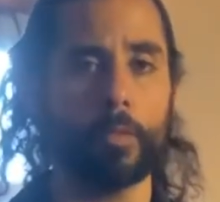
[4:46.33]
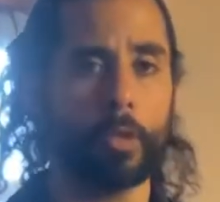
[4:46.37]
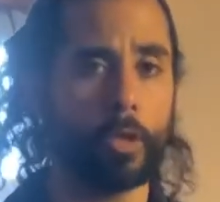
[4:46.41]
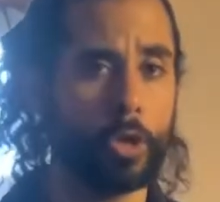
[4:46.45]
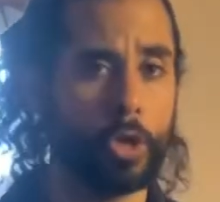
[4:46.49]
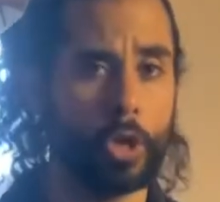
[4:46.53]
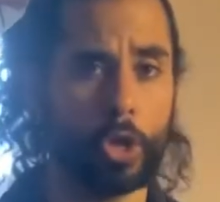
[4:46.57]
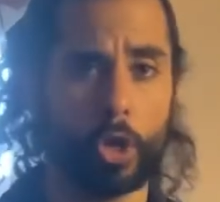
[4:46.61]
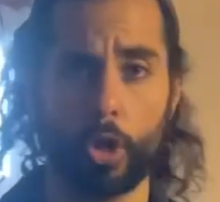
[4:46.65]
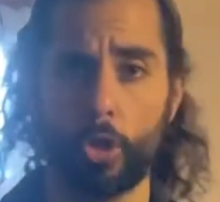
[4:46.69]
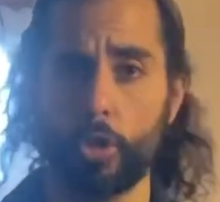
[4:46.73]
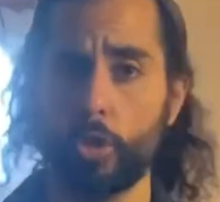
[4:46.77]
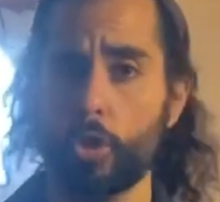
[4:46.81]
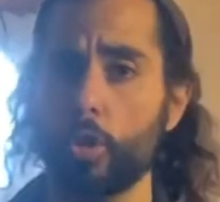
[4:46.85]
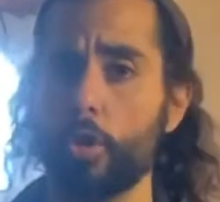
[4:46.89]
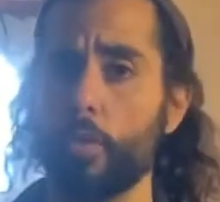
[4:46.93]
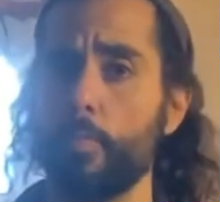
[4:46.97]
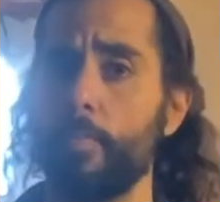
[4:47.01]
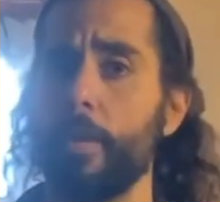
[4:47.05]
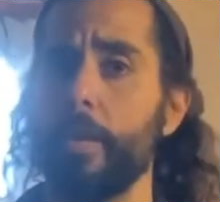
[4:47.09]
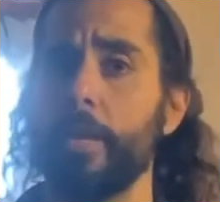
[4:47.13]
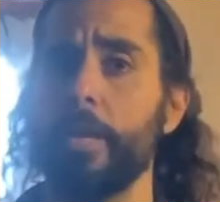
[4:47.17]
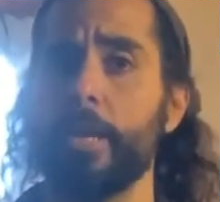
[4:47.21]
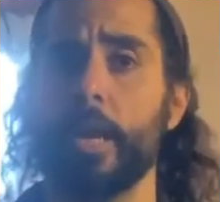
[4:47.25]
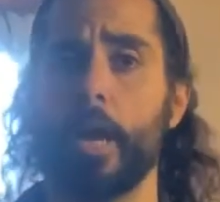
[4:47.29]
You could also
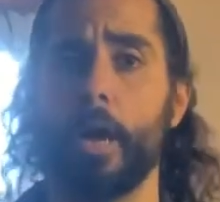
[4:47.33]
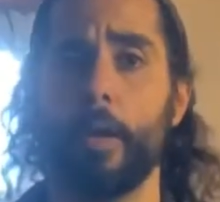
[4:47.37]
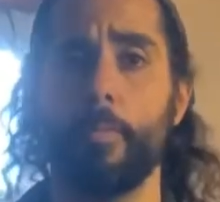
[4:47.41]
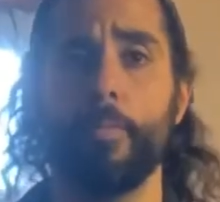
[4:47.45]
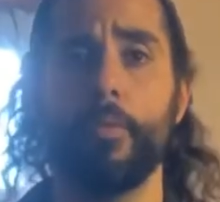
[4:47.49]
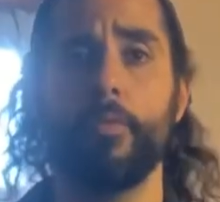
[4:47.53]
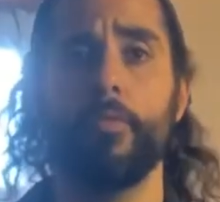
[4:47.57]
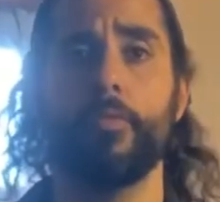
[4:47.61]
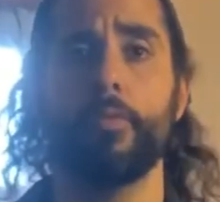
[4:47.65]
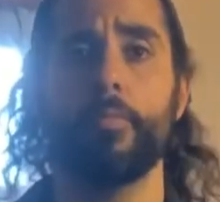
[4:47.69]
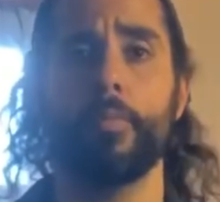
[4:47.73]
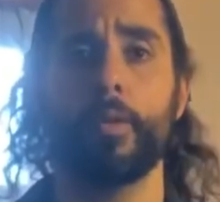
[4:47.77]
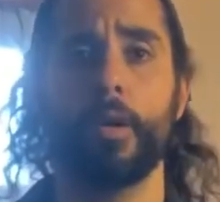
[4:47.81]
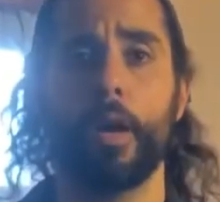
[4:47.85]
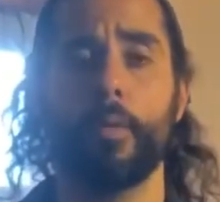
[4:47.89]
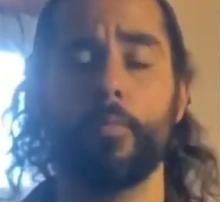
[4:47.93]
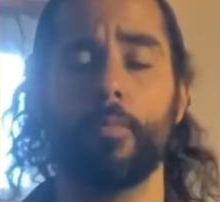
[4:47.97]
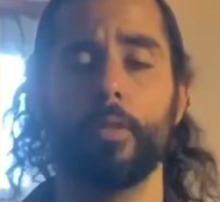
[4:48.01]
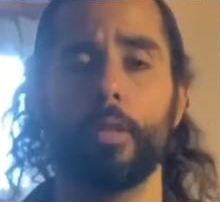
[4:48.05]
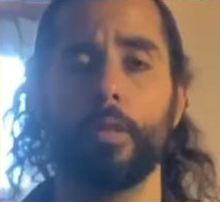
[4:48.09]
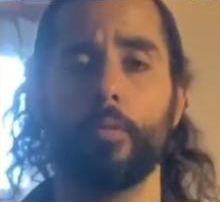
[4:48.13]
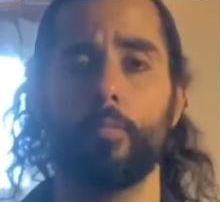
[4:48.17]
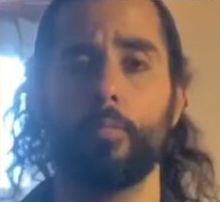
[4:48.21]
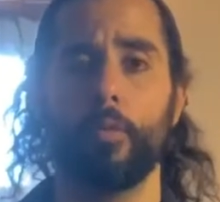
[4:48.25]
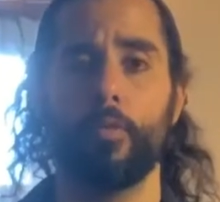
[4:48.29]
speed it up if you become a
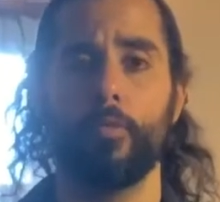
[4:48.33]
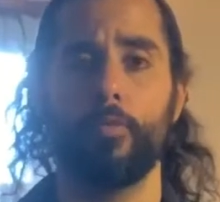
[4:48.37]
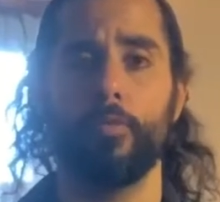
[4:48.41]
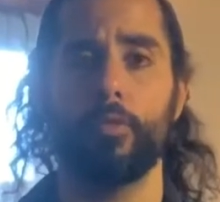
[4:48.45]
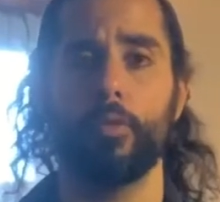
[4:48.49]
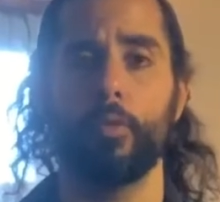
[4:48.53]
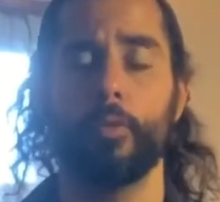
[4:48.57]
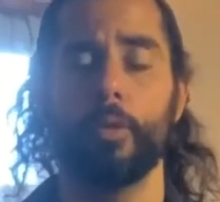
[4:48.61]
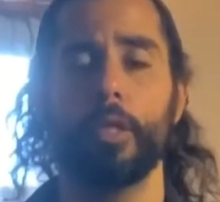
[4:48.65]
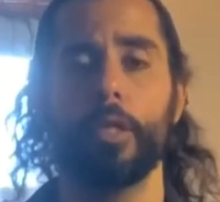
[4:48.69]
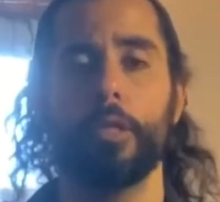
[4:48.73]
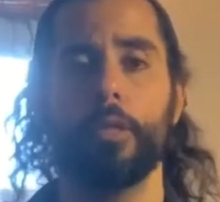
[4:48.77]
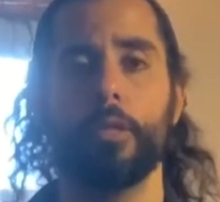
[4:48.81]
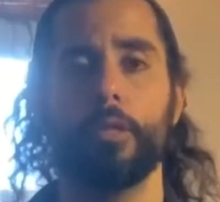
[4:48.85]
little more fluent.